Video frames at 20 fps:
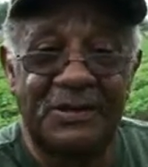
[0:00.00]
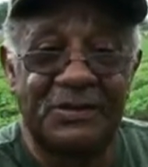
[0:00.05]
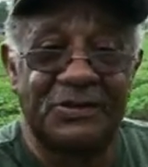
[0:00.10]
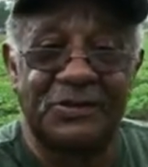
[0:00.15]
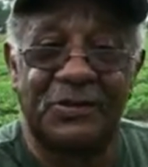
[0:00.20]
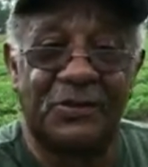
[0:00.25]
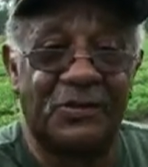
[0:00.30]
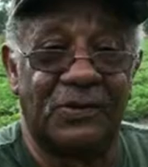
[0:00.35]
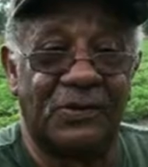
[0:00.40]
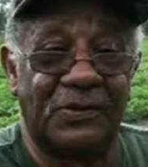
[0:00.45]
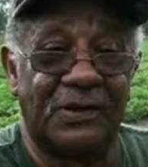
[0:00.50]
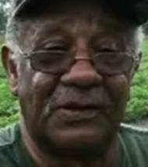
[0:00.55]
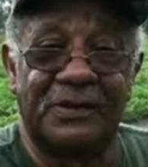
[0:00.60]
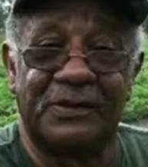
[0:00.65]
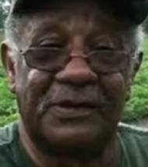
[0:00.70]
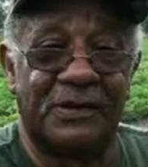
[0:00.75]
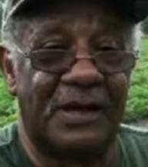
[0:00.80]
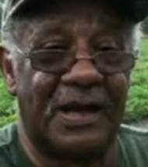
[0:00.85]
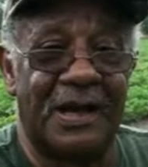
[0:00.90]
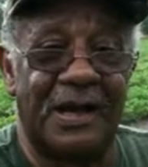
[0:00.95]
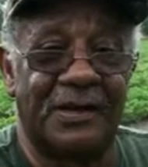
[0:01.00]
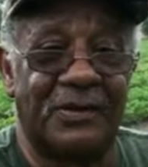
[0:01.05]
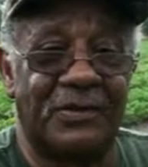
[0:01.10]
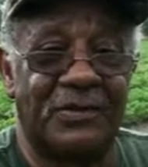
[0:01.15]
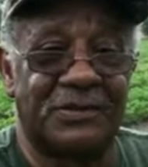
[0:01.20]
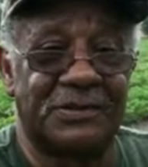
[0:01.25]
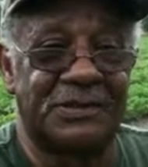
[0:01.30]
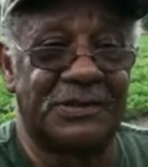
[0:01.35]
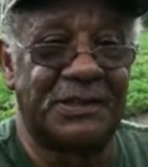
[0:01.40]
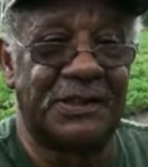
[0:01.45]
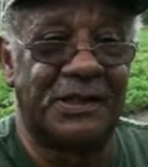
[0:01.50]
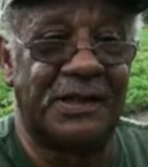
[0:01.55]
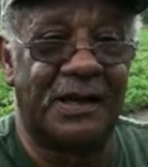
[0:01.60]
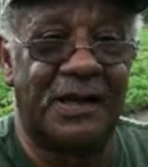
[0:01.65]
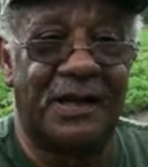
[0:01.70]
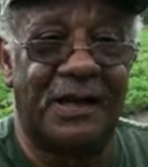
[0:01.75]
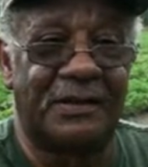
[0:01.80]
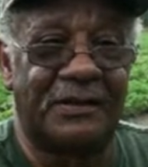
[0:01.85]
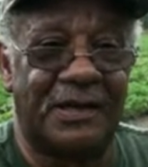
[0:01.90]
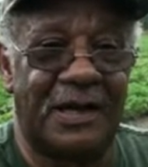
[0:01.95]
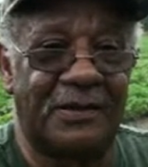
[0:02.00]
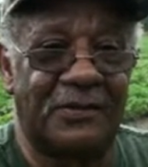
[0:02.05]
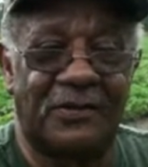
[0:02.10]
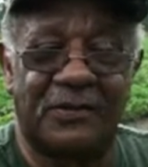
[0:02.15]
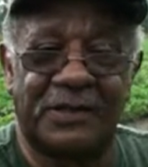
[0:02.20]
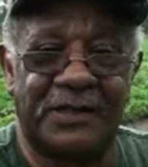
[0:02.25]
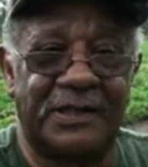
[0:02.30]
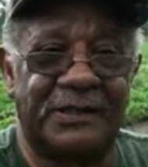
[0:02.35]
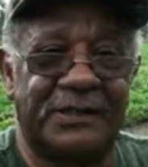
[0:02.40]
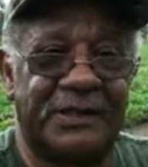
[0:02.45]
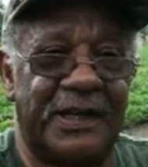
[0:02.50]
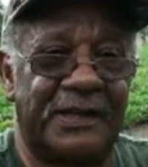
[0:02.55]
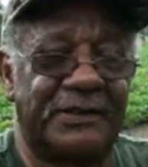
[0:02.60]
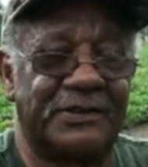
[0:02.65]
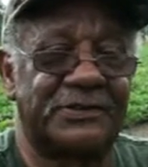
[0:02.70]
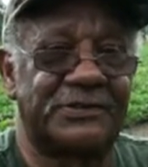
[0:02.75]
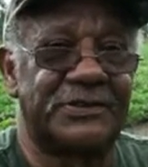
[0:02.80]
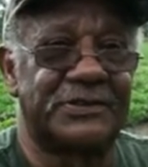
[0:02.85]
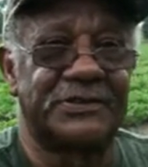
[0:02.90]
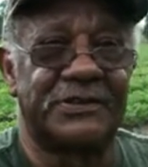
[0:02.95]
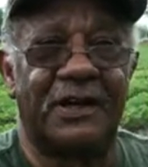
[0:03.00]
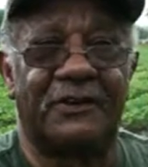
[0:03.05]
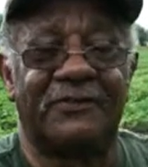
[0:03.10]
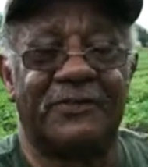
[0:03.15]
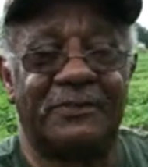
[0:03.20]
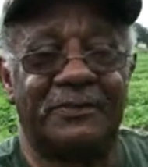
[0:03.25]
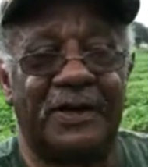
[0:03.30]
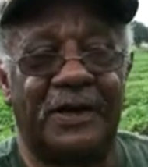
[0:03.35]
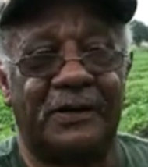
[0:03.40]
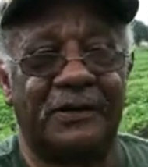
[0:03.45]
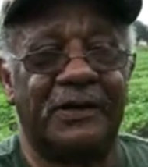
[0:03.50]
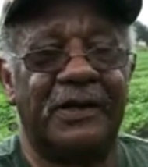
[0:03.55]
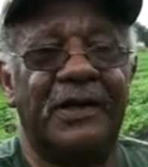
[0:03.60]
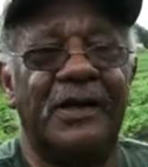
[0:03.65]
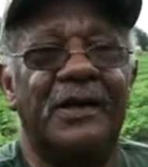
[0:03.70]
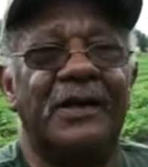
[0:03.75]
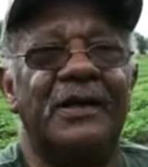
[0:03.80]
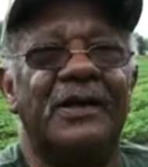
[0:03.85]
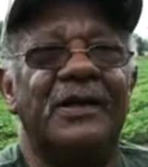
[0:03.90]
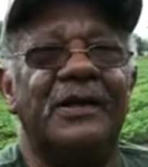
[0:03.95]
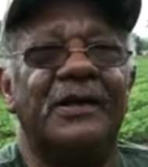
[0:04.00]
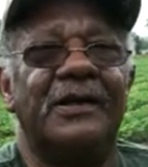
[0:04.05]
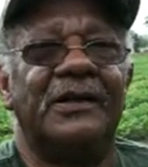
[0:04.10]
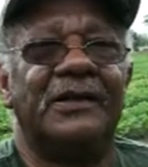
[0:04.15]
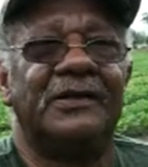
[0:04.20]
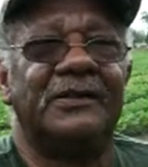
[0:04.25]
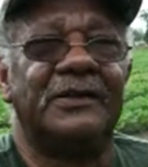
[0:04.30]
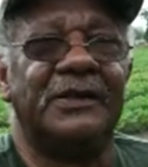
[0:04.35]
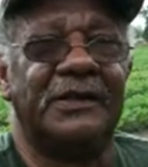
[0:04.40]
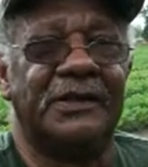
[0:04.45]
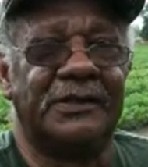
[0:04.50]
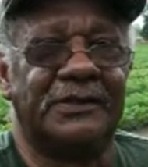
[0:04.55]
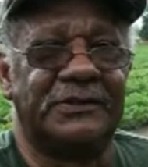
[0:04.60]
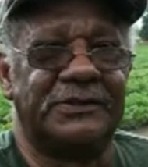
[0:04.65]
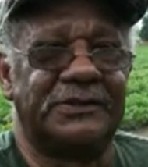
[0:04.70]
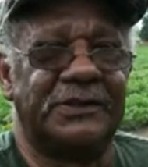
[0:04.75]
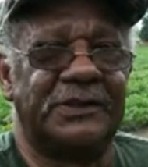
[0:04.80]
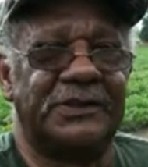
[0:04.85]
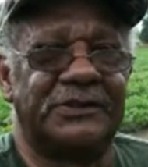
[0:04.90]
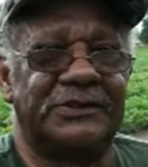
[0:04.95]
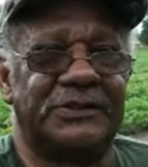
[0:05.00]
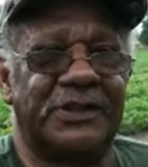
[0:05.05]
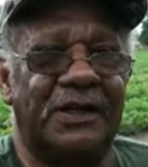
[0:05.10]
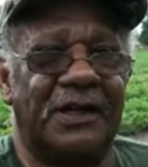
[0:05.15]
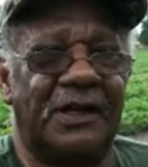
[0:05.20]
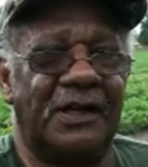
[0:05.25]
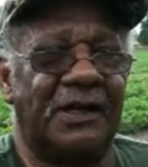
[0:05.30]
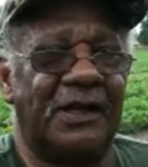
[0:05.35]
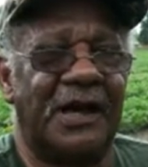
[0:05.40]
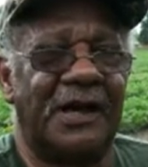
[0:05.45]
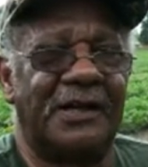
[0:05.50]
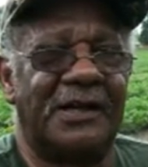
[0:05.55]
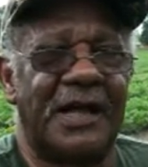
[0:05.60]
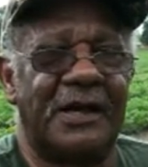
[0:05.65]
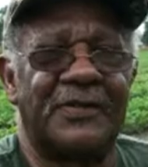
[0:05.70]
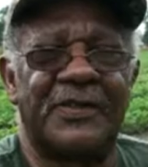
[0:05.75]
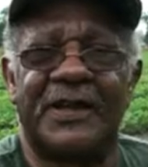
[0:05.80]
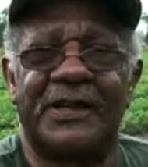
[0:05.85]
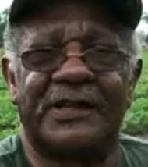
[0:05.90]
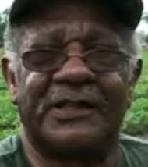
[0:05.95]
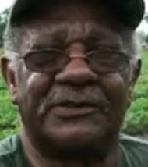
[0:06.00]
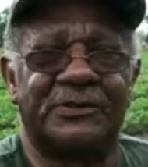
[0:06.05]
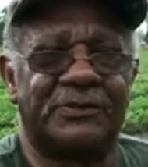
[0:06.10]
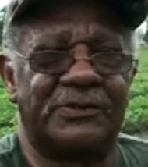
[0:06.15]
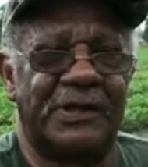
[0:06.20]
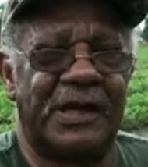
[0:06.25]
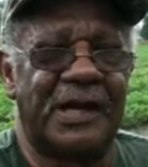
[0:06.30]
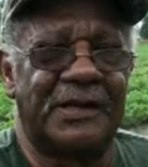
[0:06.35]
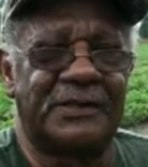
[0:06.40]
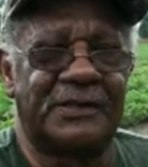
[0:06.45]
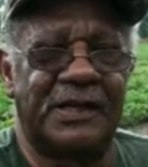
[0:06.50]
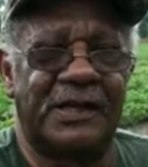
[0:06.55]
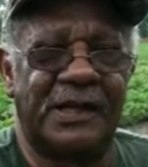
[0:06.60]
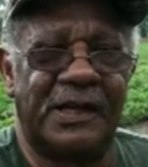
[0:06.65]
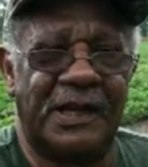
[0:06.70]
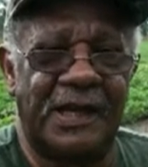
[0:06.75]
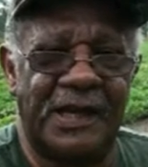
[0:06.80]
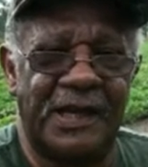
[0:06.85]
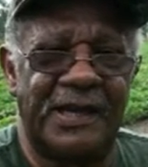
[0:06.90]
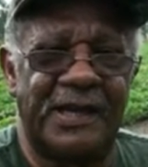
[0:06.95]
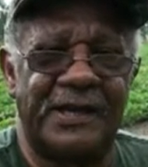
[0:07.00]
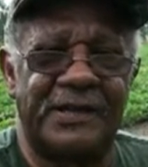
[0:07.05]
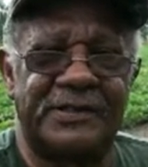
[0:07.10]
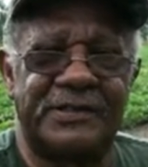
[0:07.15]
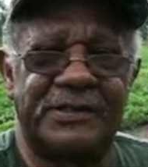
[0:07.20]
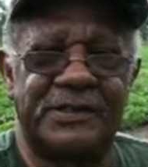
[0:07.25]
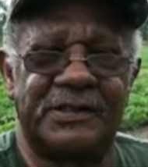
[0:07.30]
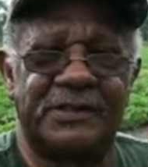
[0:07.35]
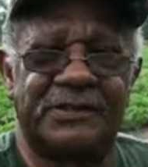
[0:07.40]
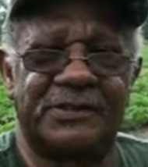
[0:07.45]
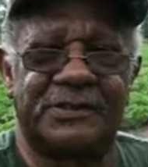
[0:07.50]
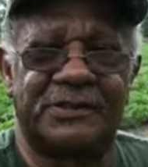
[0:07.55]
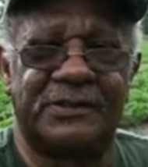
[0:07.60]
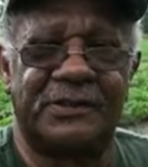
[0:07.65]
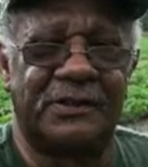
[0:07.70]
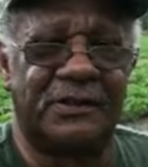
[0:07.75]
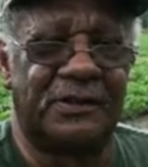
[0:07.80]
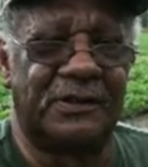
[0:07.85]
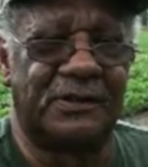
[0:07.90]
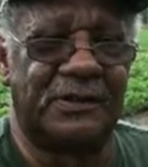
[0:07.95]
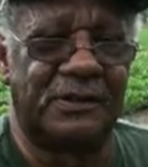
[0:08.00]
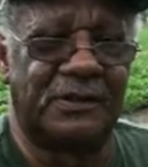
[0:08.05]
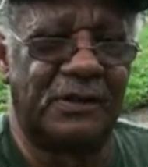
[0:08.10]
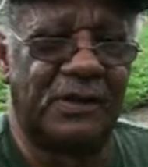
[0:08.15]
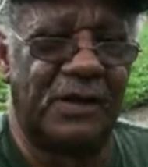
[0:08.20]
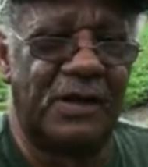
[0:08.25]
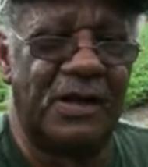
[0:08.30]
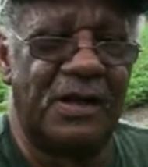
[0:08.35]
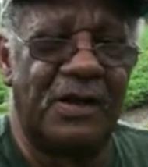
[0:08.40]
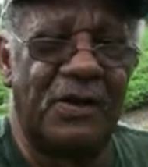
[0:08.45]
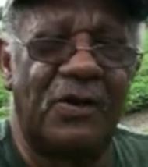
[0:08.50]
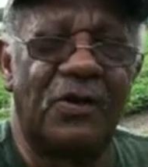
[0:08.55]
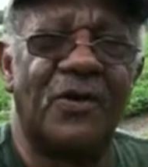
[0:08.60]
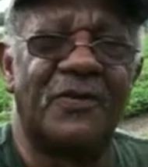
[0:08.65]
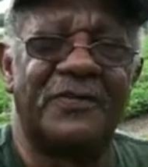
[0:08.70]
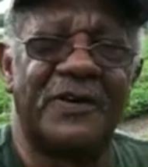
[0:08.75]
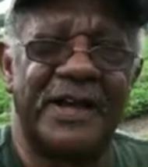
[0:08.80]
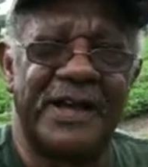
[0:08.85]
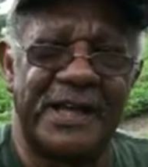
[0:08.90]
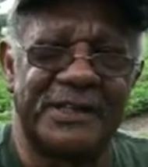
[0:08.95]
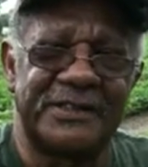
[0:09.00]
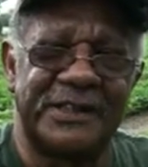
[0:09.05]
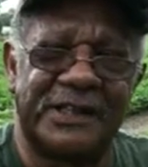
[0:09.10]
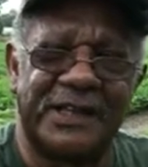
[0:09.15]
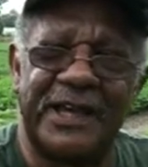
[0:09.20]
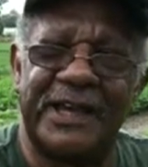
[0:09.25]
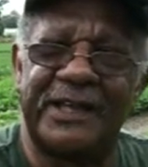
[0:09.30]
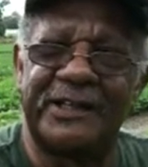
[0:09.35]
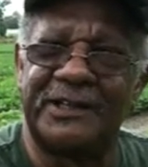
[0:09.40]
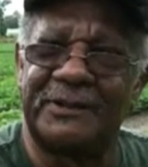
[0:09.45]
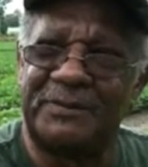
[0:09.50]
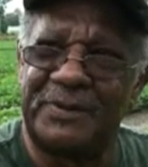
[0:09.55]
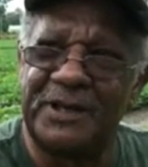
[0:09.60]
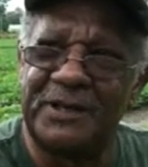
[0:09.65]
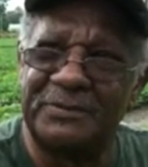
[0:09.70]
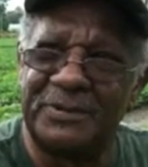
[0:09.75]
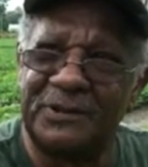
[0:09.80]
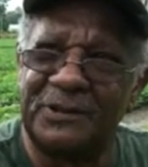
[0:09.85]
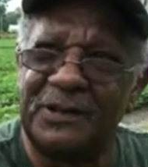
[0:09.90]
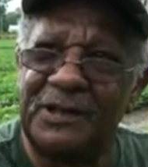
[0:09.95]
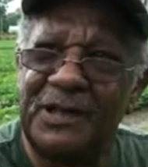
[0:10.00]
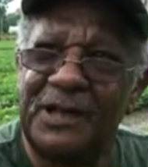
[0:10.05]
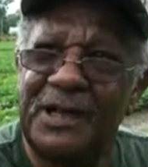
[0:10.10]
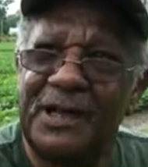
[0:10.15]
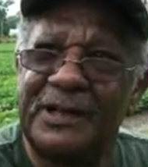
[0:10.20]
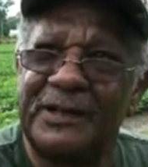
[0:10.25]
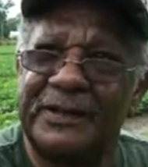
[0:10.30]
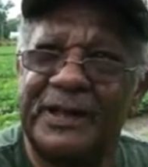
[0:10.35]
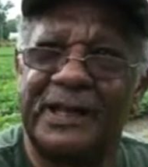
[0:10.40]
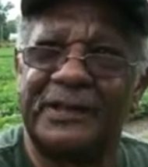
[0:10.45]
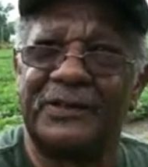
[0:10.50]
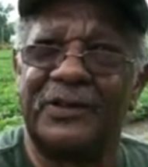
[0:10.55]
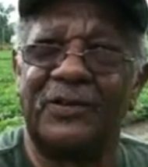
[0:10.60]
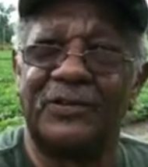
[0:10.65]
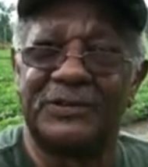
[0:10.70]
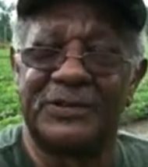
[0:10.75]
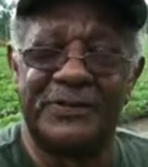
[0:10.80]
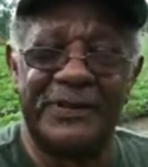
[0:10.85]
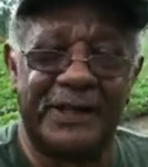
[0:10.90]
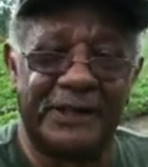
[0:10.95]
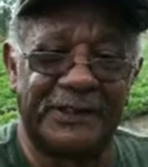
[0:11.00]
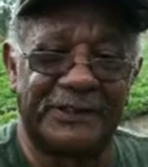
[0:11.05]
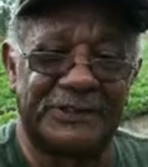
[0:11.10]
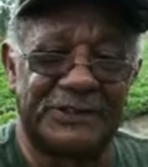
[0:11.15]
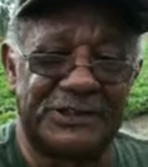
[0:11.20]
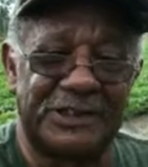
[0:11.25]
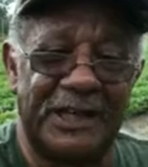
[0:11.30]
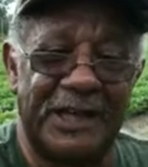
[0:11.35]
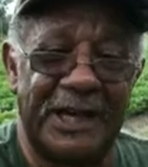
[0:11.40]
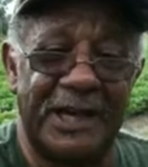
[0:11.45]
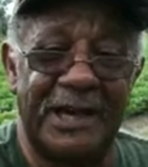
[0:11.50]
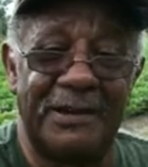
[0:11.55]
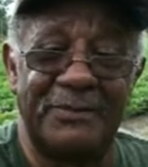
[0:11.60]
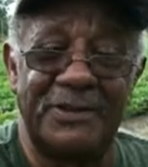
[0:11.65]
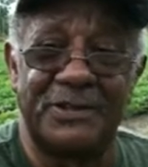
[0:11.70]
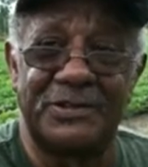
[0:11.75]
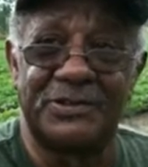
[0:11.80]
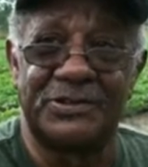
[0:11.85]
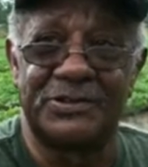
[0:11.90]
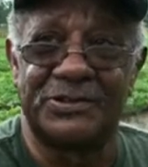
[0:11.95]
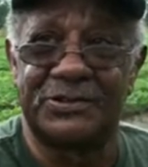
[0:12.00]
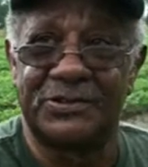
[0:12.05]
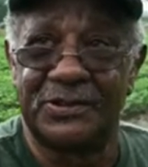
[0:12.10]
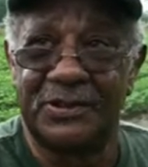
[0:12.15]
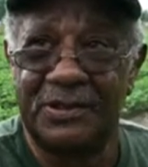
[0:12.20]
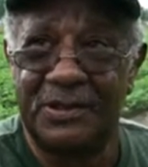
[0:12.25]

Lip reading: So I don't get that stuff about these. I think it's not the age, it's the overeducated people that don't think slam is